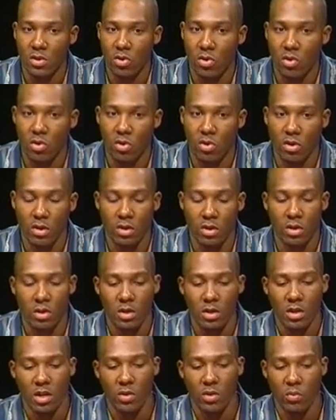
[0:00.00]
or
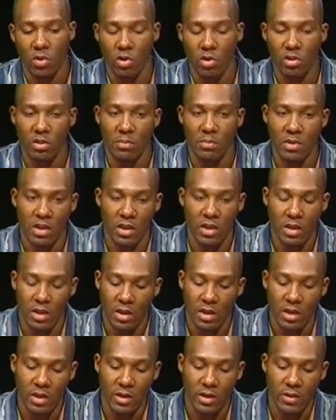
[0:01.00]
enrolling me
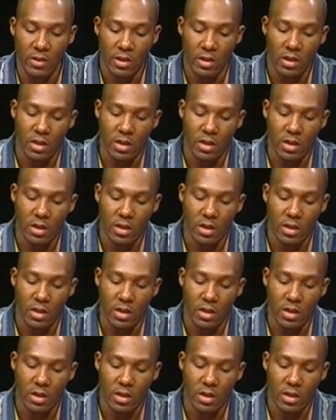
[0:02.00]
in